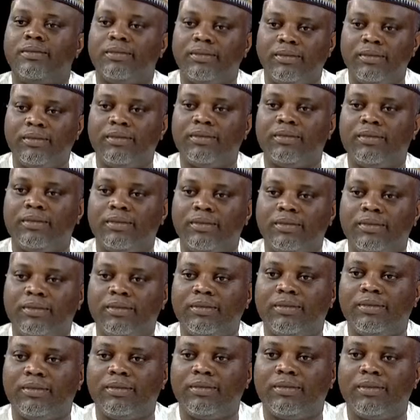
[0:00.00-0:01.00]
Chief
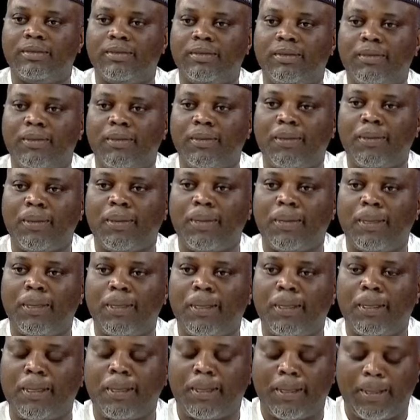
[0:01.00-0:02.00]
Executive Officer at
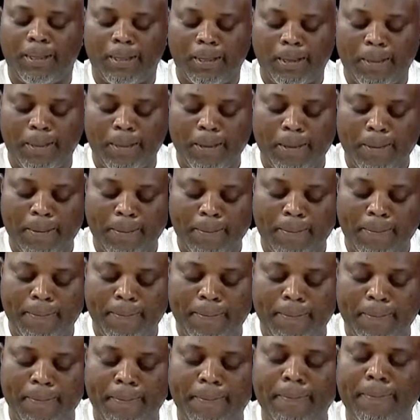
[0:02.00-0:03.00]
Global Analytics. At